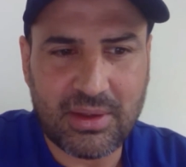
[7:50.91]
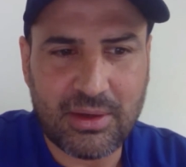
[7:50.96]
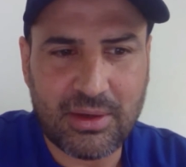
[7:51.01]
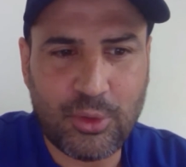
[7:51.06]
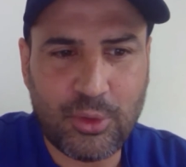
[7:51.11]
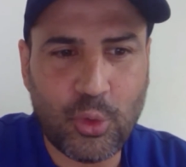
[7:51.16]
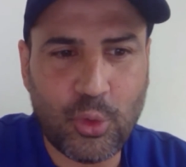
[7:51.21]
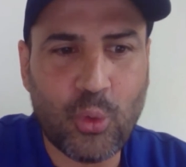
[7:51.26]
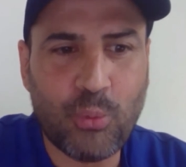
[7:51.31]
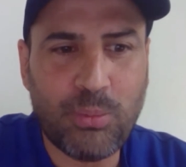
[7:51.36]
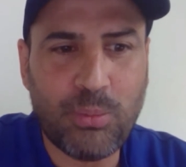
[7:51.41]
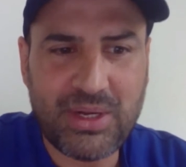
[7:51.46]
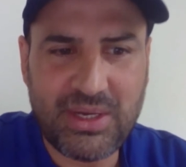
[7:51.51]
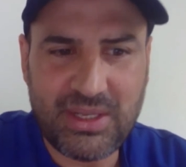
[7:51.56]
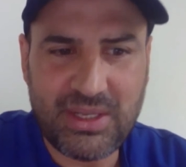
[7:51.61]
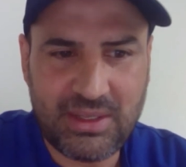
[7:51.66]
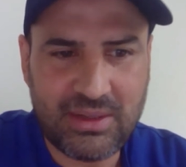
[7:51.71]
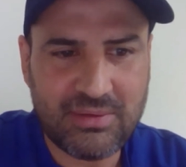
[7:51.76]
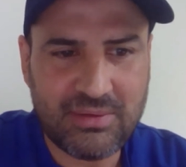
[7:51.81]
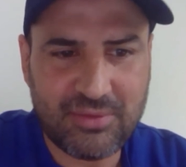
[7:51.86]

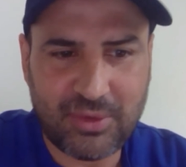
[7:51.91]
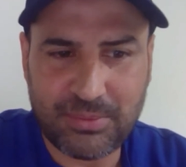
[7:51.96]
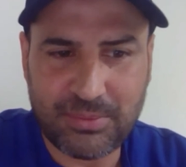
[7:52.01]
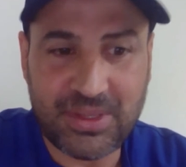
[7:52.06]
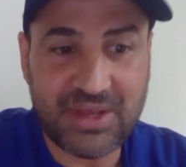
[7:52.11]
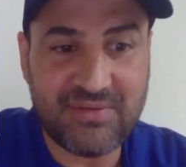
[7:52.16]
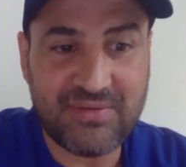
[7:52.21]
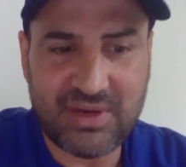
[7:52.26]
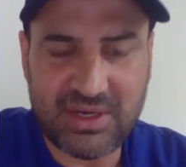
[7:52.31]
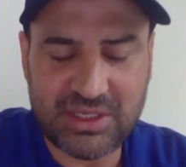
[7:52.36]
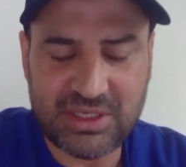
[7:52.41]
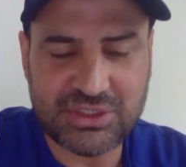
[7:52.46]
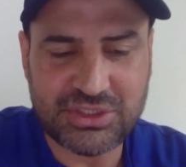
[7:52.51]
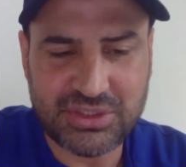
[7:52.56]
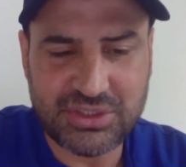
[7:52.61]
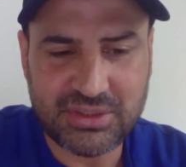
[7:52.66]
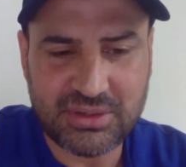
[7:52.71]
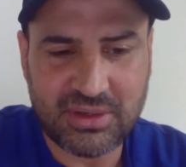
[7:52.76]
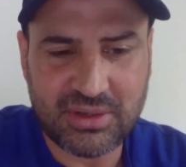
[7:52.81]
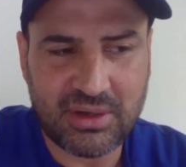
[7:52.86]
nobody from their village
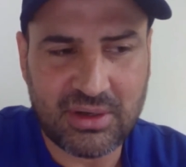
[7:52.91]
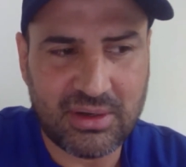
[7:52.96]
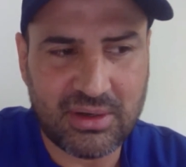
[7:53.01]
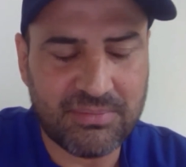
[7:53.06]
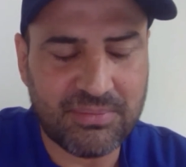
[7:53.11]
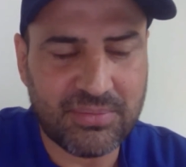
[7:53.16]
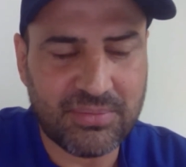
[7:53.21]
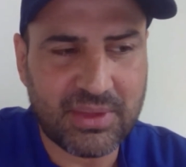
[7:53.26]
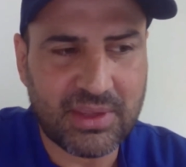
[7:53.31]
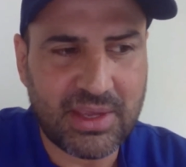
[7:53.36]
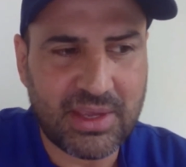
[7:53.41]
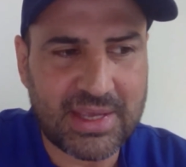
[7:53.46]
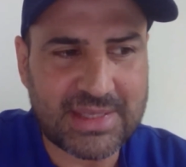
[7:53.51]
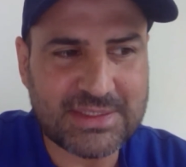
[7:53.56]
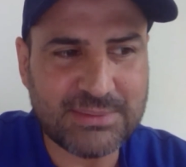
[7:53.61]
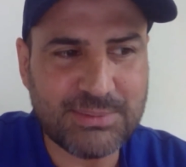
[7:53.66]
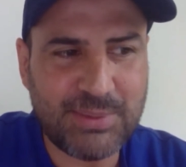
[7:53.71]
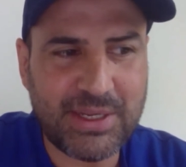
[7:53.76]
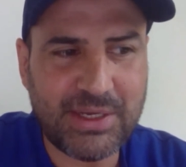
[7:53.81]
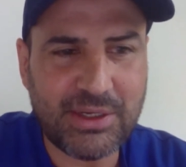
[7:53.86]

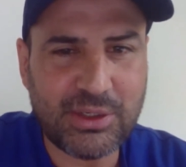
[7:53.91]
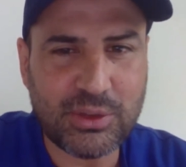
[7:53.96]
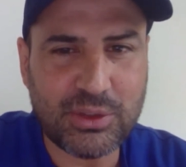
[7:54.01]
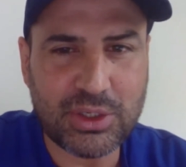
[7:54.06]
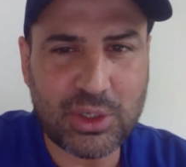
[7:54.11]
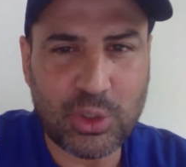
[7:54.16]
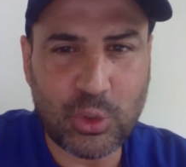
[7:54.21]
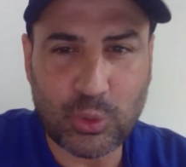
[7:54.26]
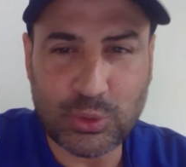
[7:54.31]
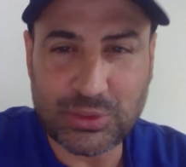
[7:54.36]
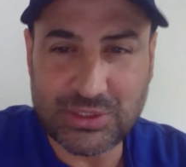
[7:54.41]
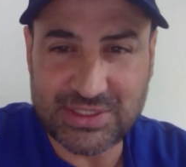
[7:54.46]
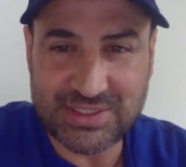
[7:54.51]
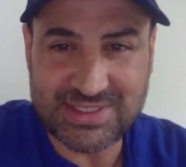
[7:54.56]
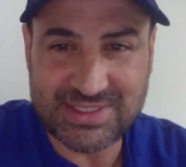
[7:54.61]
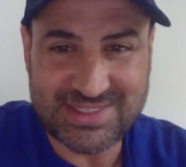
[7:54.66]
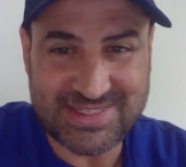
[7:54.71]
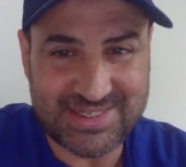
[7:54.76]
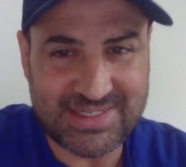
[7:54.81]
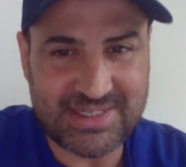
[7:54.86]
has been to the
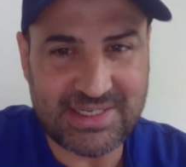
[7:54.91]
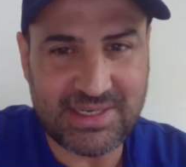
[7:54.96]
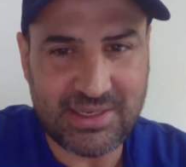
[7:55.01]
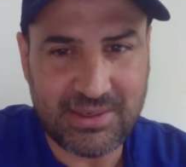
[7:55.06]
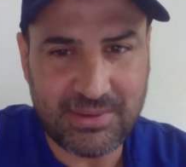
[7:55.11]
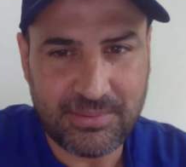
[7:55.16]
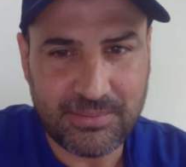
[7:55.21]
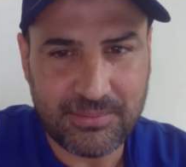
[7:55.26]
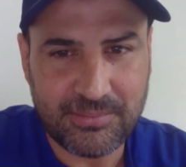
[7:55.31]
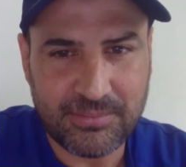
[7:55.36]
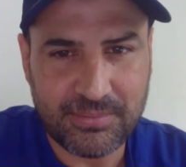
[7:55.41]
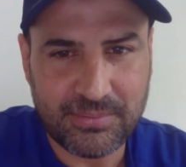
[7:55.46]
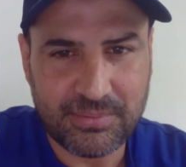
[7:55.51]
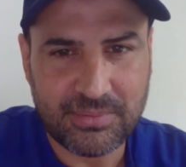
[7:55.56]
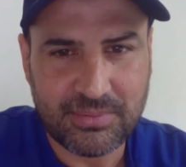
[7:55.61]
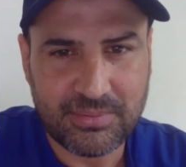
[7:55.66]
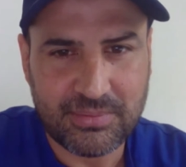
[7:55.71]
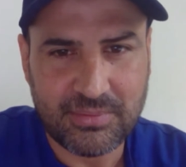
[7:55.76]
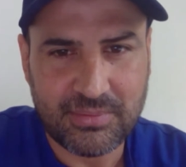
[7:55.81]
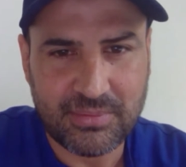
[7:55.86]
closest city
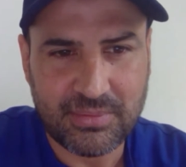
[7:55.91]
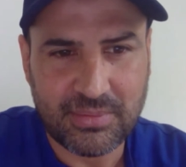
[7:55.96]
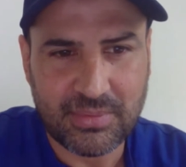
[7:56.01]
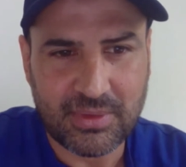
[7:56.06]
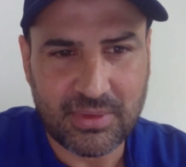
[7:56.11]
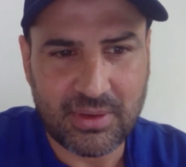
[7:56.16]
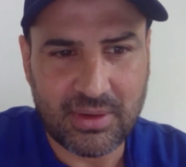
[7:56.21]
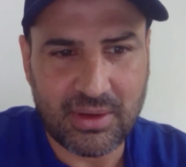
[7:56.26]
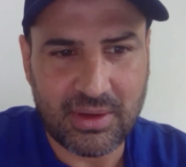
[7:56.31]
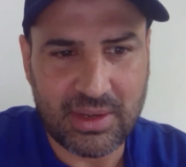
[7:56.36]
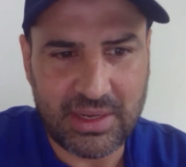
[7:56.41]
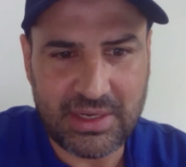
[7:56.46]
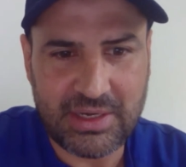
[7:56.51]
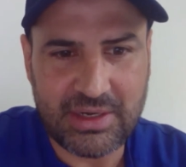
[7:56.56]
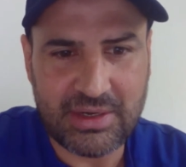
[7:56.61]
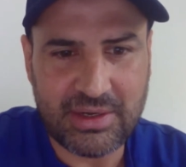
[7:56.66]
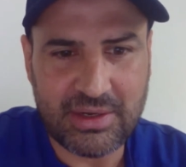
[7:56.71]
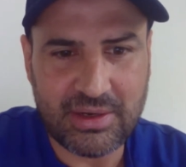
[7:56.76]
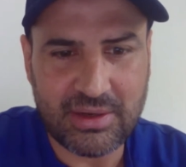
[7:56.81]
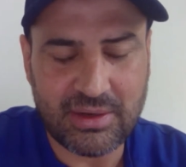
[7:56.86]
in
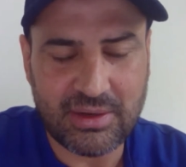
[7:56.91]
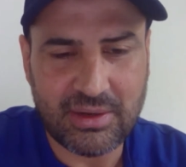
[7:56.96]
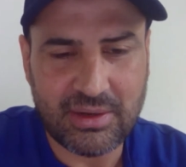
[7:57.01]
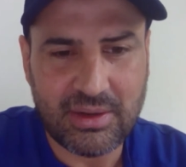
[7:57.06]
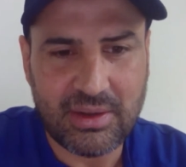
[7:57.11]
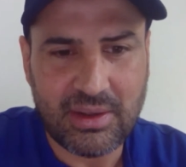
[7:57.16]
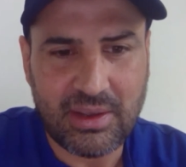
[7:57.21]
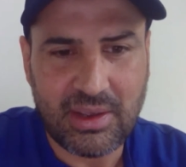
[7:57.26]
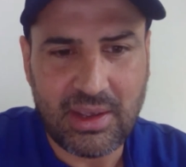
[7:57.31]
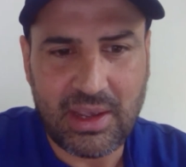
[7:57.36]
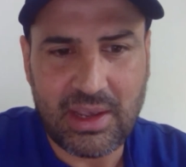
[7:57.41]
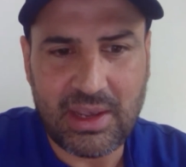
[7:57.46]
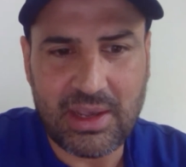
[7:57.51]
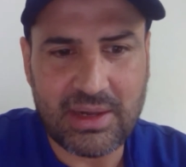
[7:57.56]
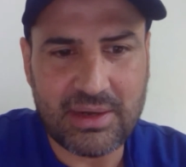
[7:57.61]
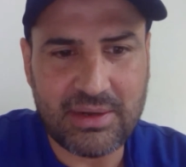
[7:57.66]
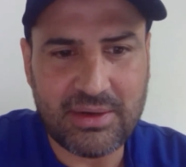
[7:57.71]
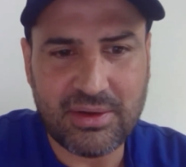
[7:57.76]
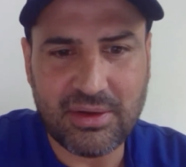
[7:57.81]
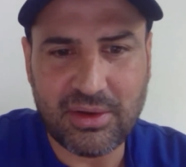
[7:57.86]
India,
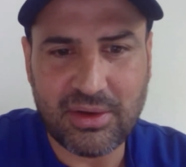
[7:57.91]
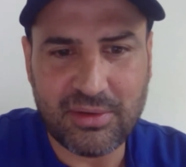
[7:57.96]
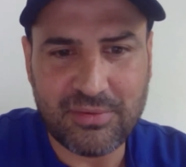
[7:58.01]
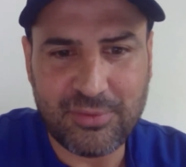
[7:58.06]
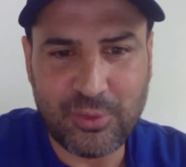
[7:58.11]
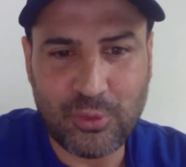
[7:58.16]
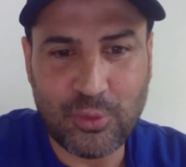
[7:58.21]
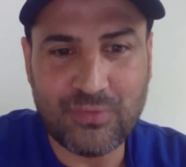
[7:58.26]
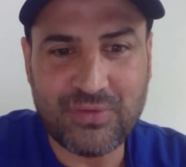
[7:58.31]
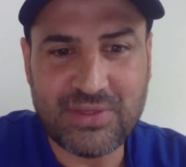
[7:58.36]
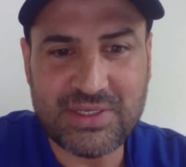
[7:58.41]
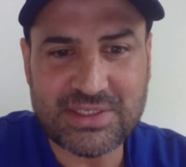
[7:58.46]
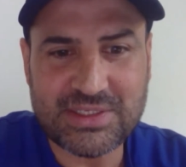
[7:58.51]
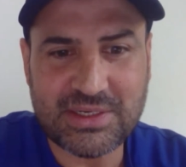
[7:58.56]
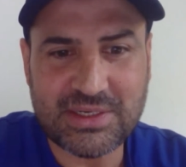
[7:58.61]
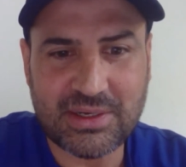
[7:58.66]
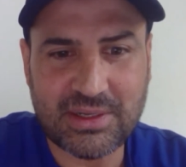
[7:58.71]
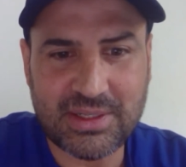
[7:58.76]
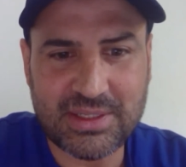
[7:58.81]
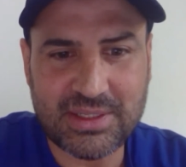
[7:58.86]
and a few of these
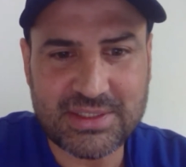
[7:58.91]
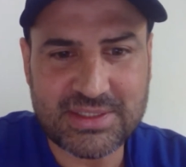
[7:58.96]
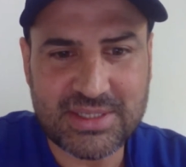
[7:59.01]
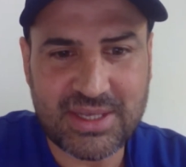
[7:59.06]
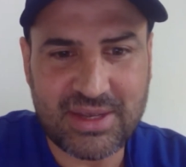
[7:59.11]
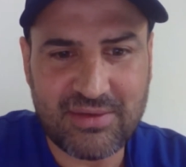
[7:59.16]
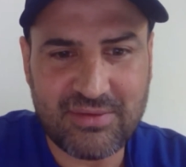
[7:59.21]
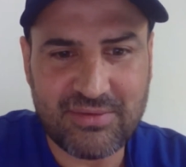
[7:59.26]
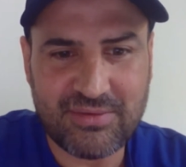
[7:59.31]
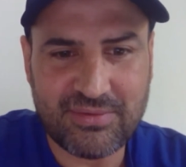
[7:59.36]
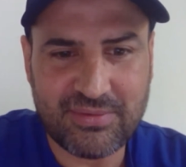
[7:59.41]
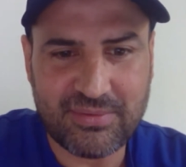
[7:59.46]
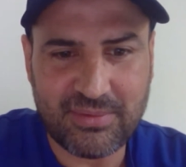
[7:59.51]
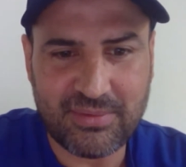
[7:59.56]
girls have